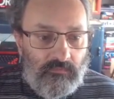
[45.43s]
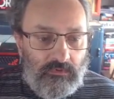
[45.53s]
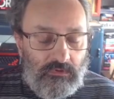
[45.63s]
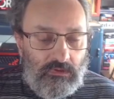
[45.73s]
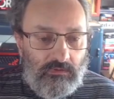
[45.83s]

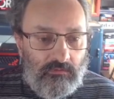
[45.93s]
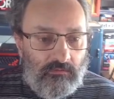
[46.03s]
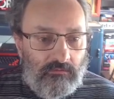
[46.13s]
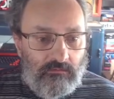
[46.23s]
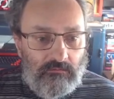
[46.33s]

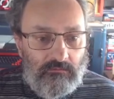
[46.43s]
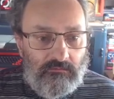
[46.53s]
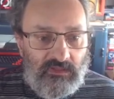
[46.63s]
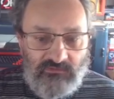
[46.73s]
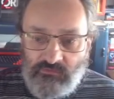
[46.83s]
and
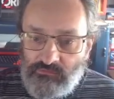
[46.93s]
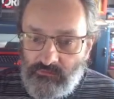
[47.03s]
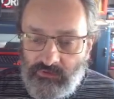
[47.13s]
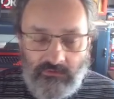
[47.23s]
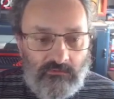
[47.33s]
that's
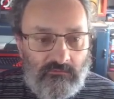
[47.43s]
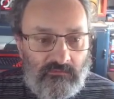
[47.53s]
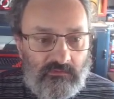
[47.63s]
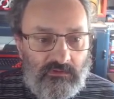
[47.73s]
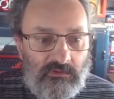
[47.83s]
cool
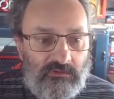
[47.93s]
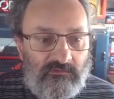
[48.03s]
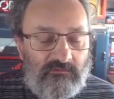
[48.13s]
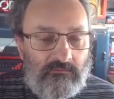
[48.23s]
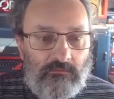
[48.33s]
because
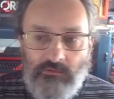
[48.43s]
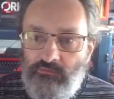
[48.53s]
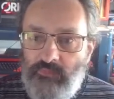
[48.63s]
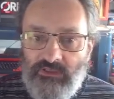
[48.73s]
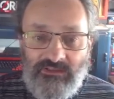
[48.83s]
it's going
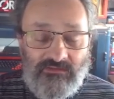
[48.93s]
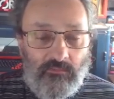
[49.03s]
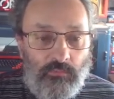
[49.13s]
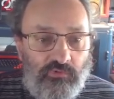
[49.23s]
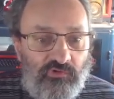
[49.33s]
to make it
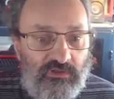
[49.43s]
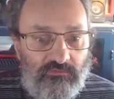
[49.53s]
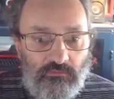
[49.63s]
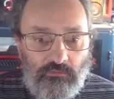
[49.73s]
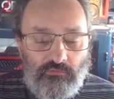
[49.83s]
much
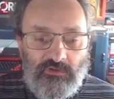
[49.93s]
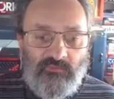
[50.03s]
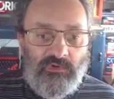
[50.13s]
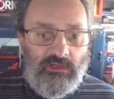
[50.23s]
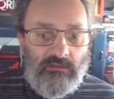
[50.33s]
easier to
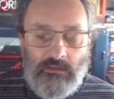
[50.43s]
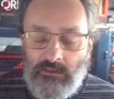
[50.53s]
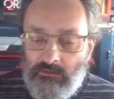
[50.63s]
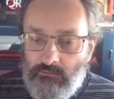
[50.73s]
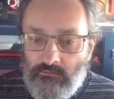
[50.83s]
explain
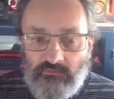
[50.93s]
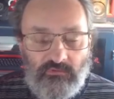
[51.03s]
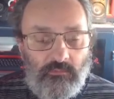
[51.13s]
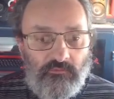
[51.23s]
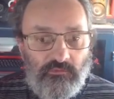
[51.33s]
how
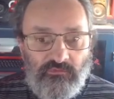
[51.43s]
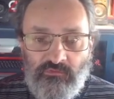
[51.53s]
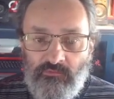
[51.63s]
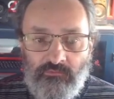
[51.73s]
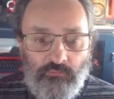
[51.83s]
some of the
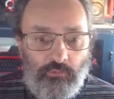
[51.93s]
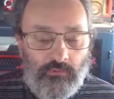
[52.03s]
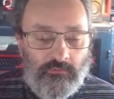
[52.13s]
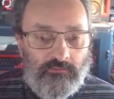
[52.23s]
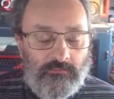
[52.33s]
stuff
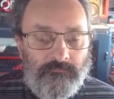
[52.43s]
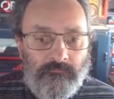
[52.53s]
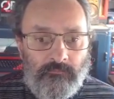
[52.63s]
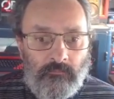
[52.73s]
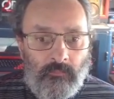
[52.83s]
worked.
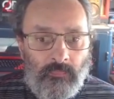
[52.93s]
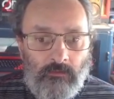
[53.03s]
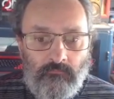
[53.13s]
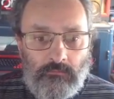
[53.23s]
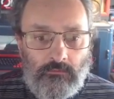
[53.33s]

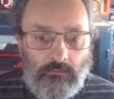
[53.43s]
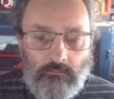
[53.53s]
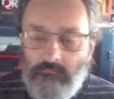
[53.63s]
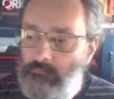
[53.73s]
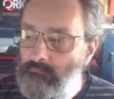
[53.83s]

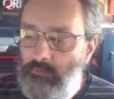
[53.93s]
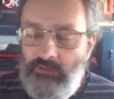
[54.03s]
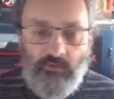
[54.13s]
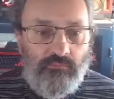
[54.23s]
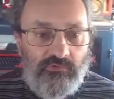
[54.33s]
So I
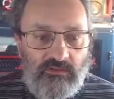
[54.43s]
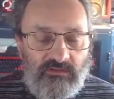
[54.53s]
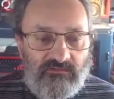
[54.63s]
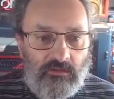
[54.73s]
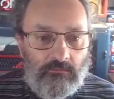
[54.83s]
did not put
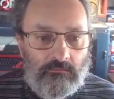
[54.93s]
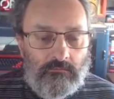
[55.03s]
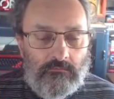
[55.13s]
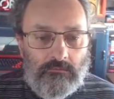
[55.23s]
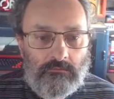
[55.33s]
any sound,
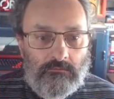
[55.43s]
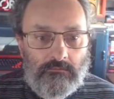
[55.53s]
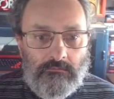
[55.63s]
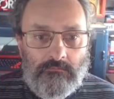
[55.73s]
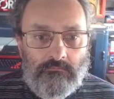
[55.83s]

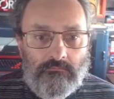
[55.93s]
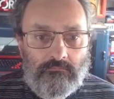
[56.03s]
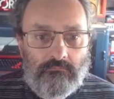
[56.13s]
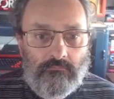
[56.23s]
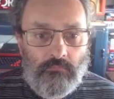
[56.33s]

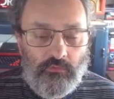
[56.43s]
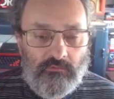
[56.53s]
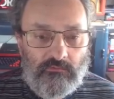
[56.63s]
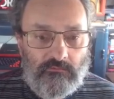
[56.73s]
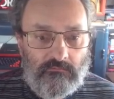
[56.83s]

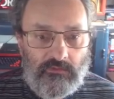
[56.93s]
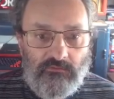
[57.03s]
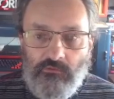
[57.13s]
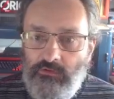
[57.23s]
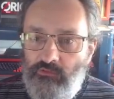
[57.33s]
but
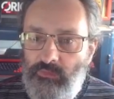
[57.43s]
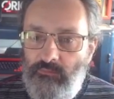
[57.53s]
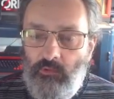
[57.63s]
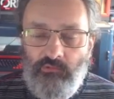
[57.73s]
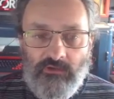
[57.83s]
that's going to
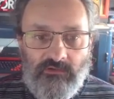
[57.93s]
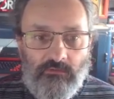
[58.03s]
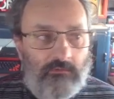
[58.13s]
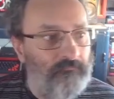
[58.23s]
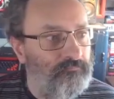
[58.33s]
be more
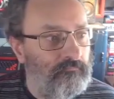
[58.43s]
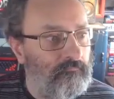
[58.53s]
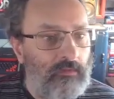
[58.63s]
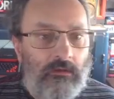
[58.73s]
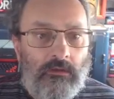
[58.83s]
practical.
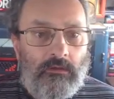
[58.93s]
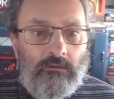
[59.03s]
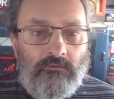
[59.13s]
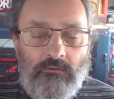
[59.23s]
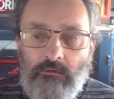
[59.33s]

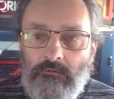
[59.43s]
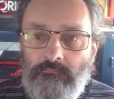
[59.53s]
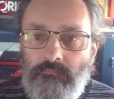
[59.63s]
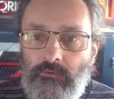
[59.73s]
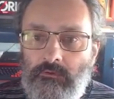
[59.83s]
So
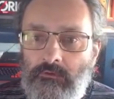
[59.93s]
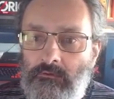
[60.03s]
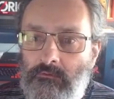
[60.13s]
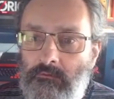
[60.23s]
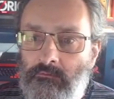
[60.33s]

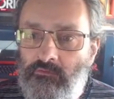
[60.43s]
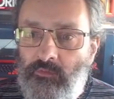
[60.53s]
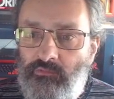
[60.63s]
on the top